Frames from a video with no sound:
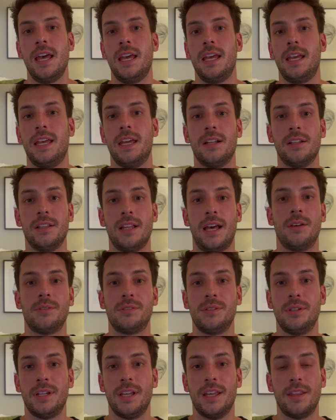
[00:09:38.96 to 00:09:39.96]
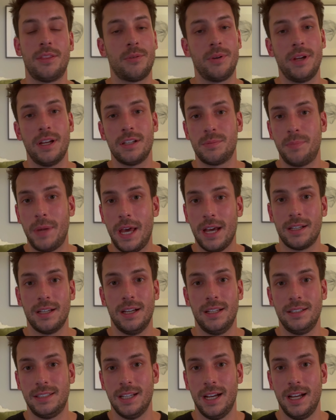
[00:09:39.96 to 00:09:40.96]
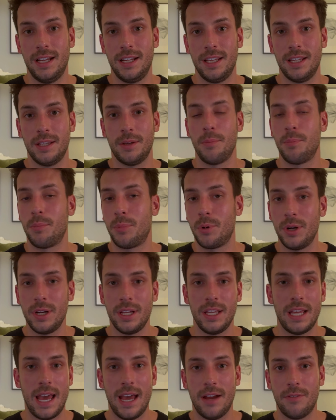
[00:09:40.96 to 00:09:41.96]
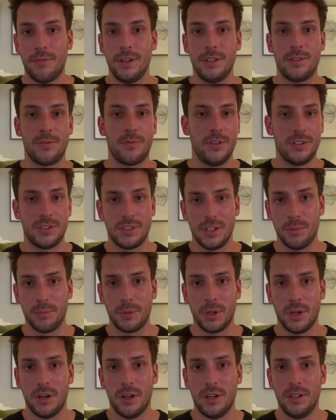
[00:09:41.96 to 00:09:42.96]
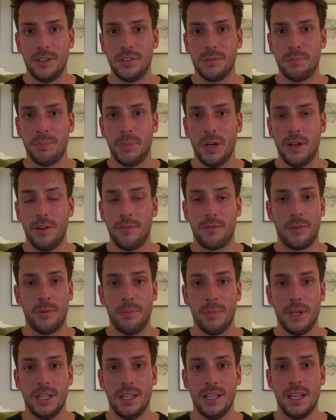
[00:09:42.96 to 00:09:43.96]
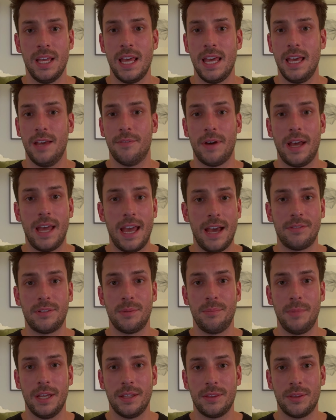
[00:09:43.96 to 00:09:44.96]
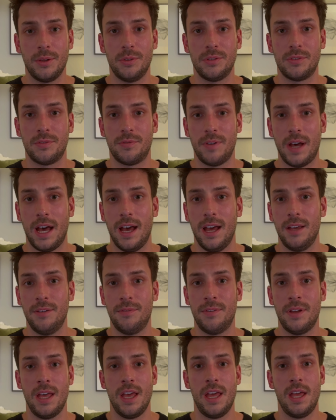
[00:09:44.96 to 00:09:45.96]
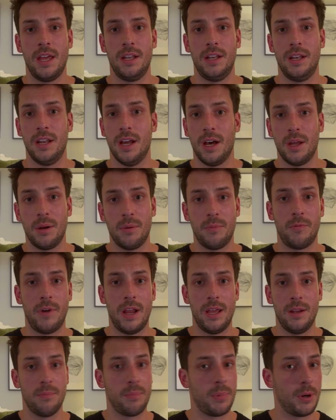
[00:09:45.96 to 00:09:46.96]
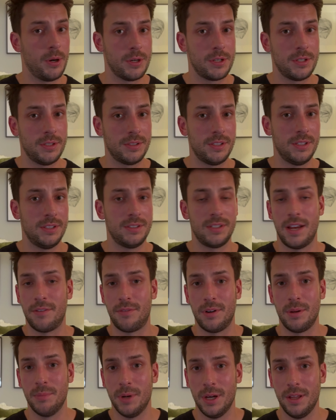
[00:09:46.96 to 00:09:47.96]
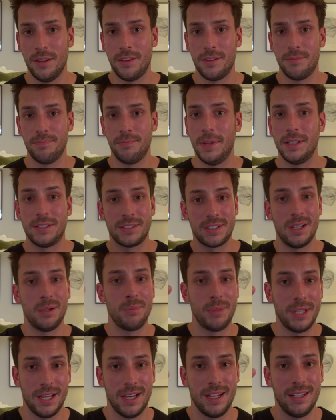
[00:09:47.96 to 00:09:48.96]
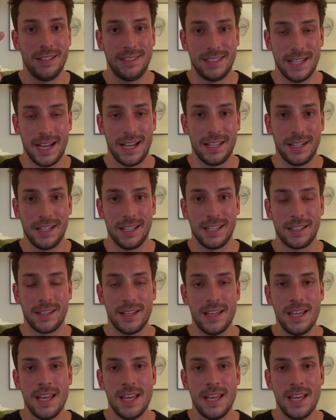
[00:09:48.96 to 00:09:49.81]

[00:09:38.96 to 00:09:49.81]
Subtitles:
It allows you to get 3x back on dining. Pretty average for some cards, but for me, if I have to make those 5 non-rent purchases every month, it's going to be on dining.